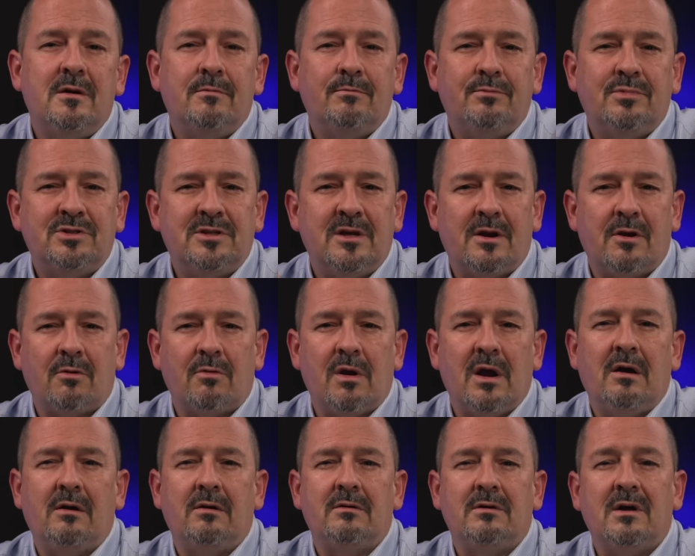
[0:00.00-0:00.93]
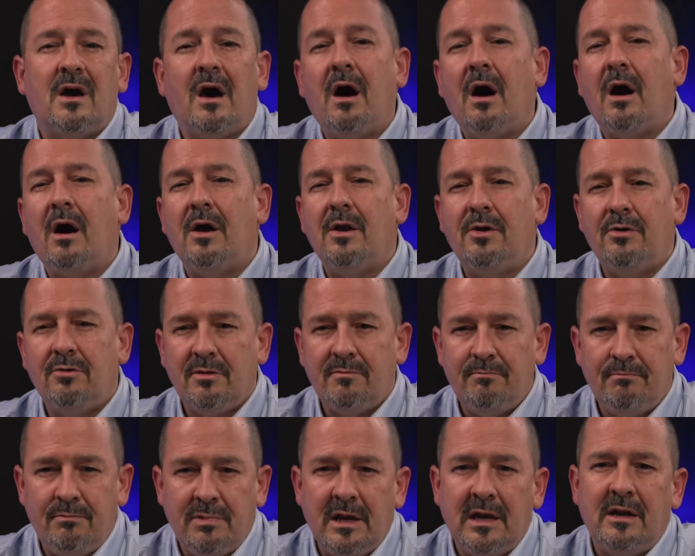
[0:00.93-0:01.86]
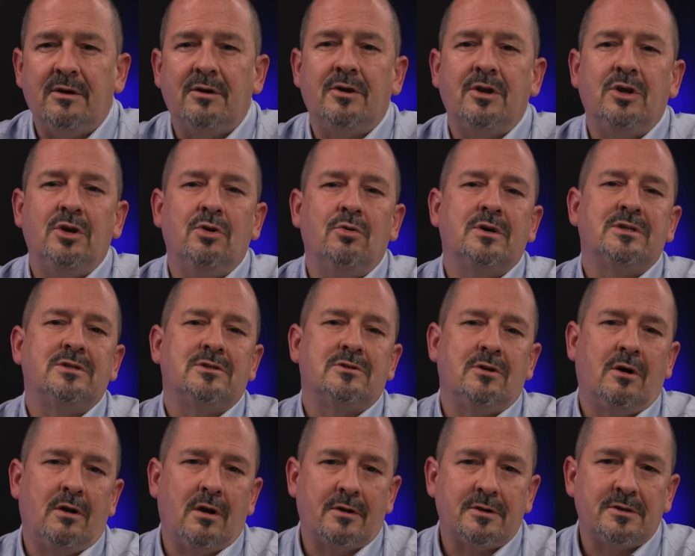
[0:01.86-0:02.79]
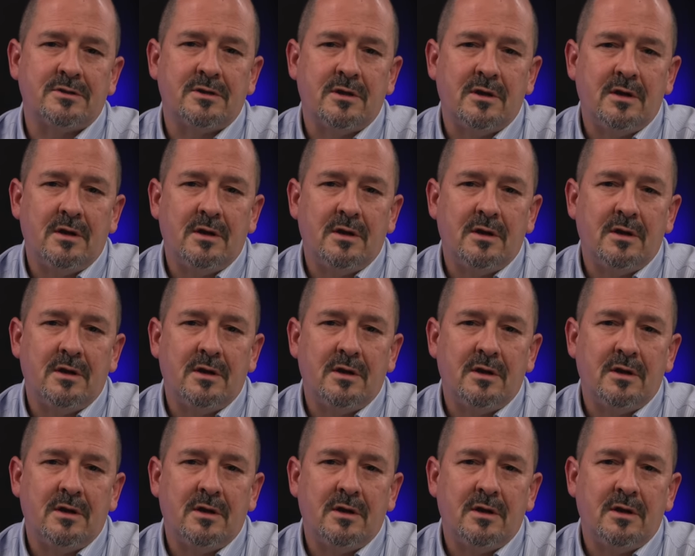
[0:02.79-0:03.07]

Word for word: puts it around 100 billion U.S. dollars.